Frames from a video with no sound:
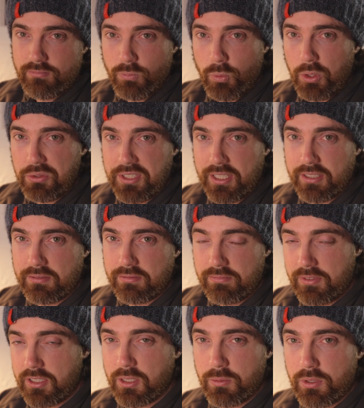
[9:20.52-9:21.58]
well done,
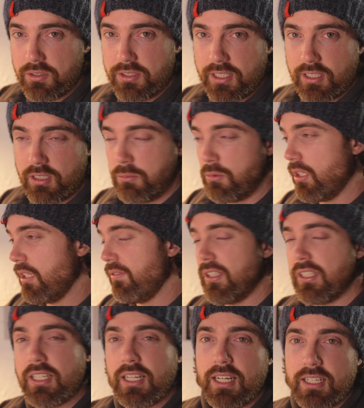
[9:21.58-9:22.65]
very well done. I'm not even
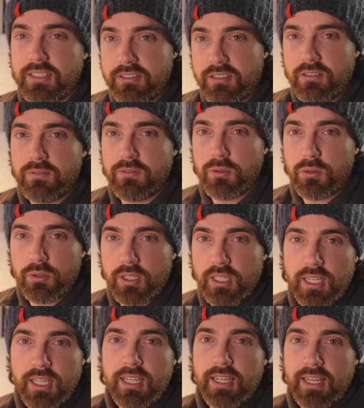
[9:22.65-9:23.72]
going to ask for
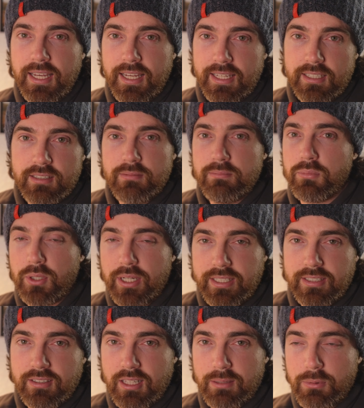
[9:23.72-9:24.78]
a
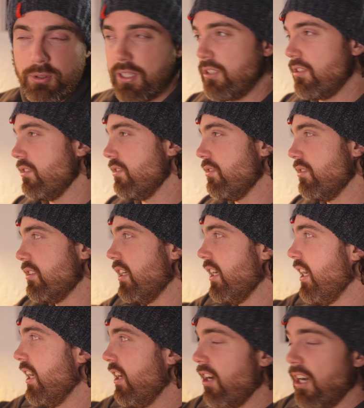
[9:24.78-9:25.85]
brand collaboration because
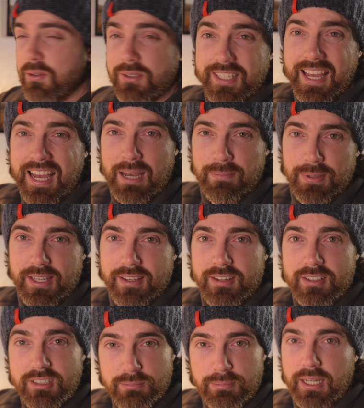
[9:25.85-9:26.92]
I was happy
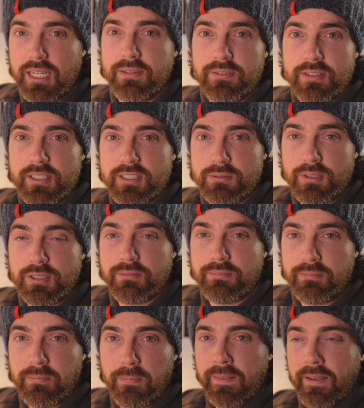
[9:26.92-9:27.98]
to pay for this one.
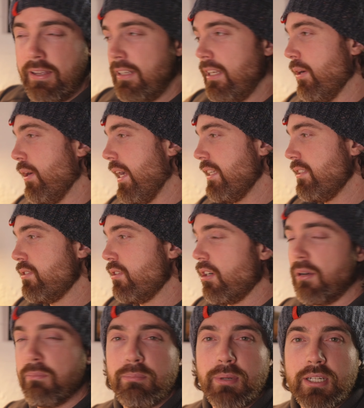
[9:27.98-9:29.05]
Now it has
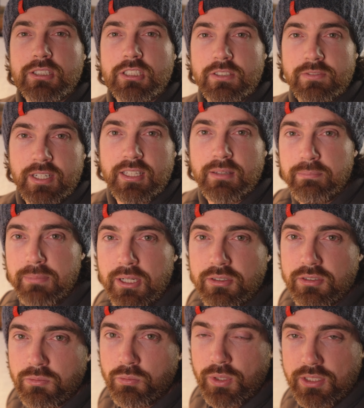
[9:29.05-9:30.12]
got a bunch of other
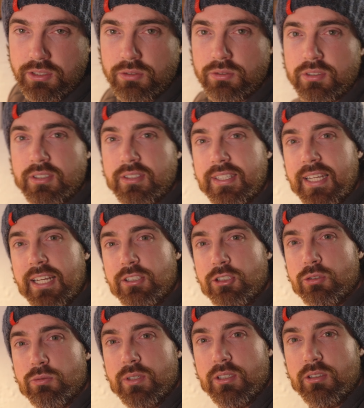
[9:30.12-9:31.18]
bells and whistles that
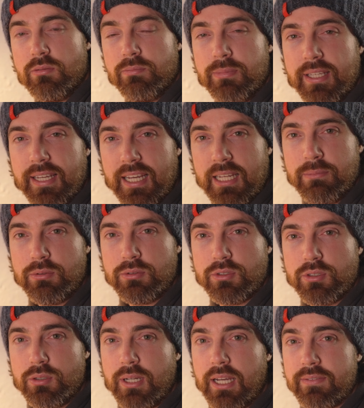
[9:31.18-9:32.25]
you will be able
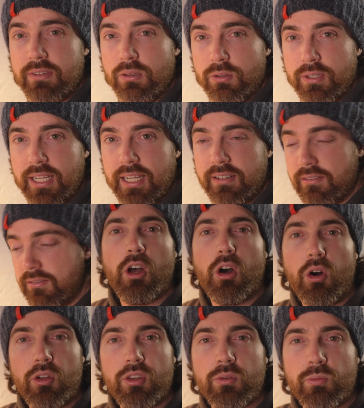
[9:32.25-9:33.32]
to have a look at
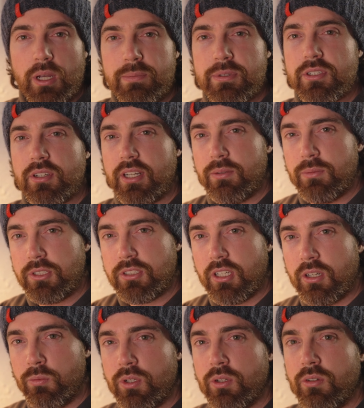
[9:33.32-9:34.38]
on the website, which
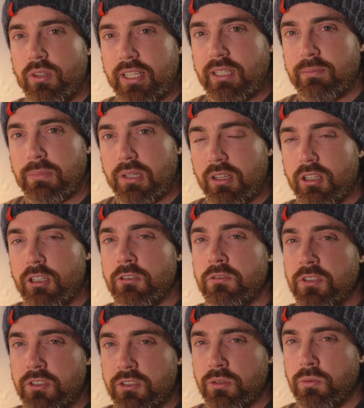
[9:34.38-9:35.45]
I will link below
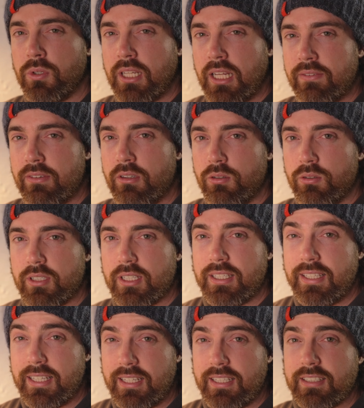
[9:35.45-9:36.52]
if you do want to have a look at
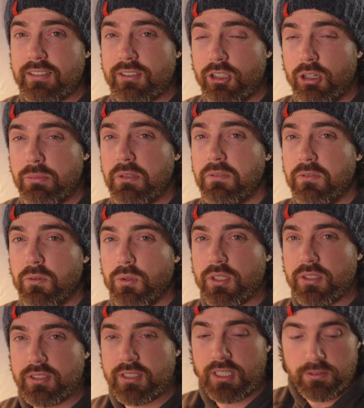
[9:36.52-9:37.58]
getting a copy for
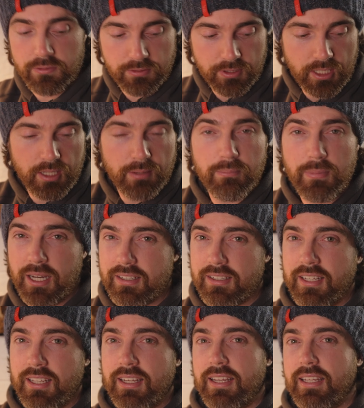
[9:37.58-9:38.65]
yourself. But
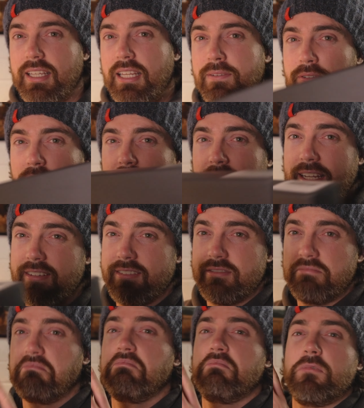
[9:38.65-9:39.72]
if I
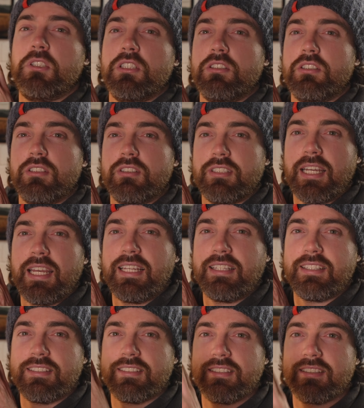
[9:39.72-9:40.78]
just take
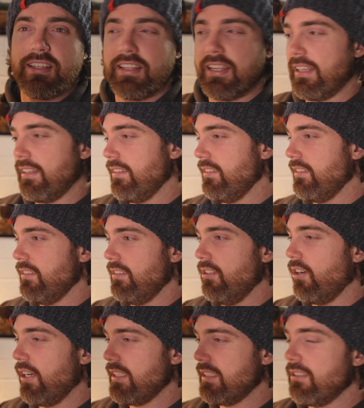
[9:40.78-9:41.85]
this
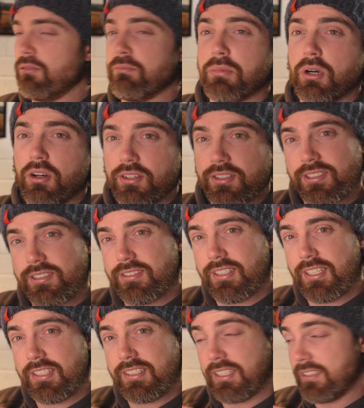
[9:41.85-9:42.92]
nice little box
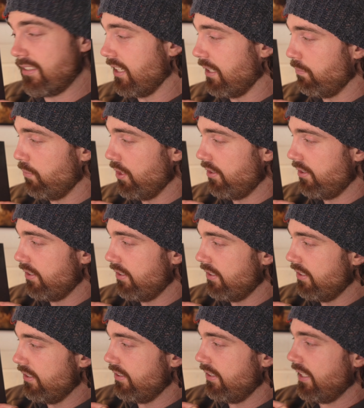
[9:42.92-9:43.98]
that does come with,
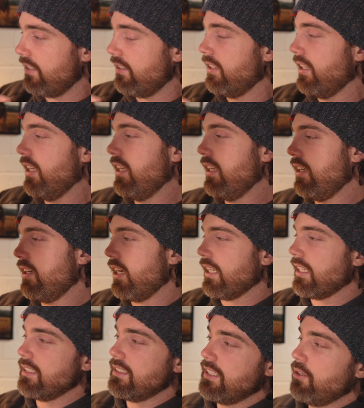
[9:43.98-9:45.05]
then I
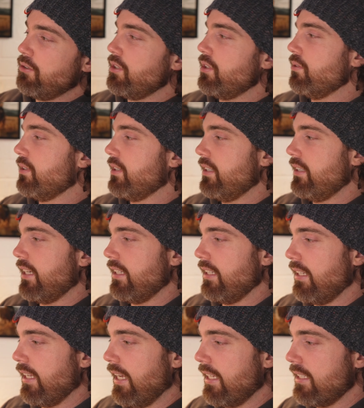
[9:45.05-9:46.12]
can tell you that
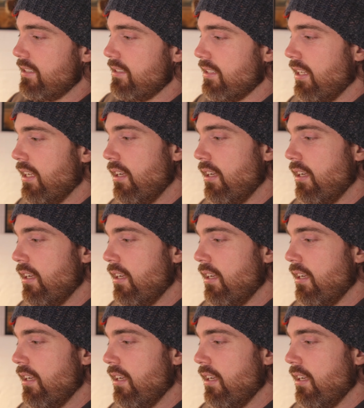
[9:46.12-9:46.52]
it has